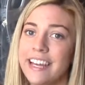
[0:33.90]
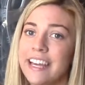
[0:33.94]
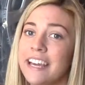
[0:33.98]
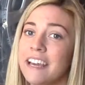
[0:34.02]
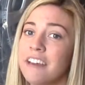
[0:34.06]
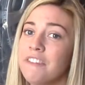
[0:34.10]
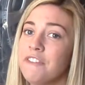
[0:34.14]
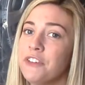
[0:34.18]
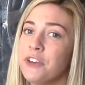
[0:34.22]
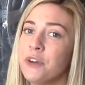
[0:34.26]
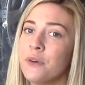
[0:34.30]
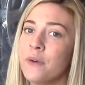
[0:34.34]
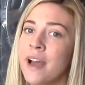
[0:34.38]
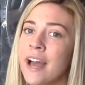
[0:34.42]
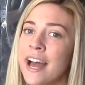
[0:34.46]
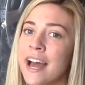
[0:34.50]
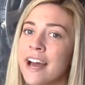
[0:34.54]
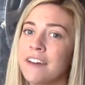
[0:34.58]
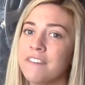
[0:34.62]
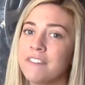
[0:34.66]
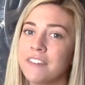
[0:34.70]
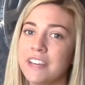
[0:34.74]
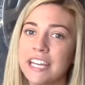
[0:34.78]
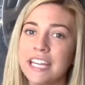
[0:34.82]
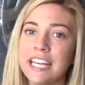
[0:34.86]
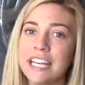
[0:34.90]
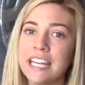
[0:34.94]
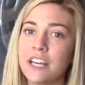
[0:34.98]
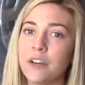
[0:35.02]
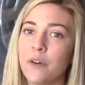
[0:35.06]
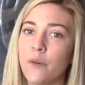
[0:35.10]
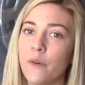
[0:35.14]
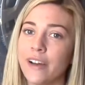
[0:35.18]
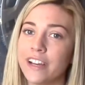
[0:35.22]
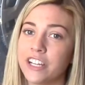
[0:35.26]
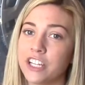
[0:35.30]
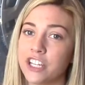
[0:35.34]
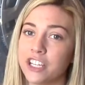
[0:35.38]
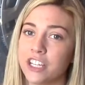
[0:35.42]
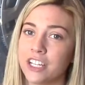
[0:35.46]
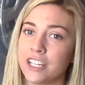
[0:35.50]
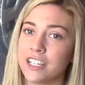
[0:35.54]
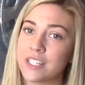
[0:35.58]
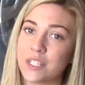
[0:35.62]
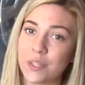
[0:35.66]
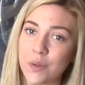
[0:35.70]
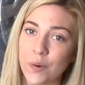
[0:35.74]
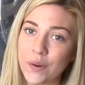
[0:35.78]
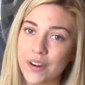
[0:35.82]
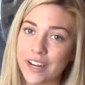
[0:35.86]
If you have any
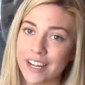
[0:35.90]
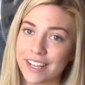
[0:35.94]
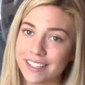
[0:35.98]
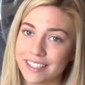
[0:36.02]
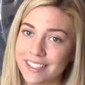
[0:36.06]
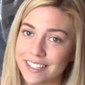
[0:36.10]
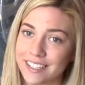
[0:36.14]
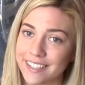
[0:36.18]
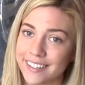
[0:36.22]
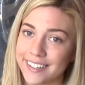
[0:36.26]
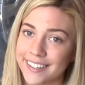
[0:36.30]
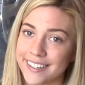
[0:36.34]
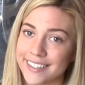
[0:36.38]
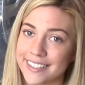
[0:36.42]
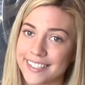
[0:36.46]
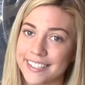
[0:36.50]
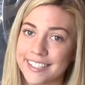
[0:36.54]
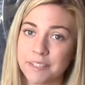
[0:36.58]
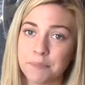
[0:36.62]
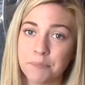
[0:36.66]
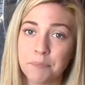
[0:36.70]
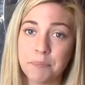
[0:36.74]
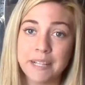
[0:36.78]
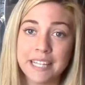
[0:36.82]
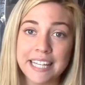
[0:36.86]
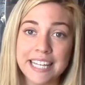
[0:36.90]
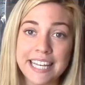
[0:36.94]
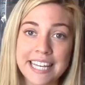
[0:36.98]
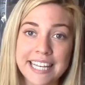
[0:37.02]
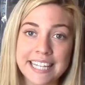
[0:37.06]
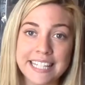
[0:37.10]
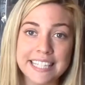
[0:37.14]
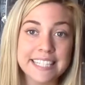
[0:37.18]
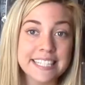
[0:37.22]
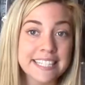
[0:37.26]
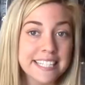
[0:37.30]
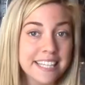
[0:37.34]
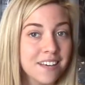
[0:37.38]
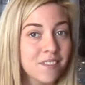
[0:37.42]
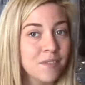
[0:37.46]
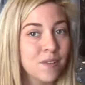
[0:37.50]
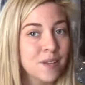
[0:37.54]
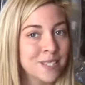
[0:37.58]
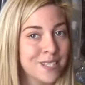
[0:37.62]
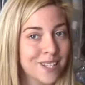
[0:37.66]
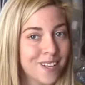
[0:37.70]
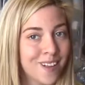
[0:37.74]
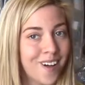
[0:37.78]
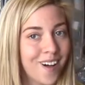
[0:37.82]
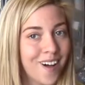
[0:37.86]
questions or concerns, please give
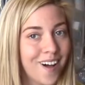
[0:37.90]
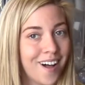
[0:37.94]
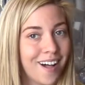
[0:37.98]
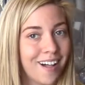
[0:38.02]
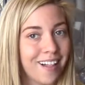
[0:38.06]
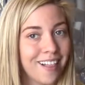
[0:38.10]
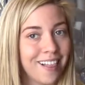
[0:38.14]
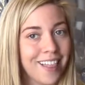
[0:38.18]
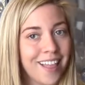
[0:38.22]
us a call.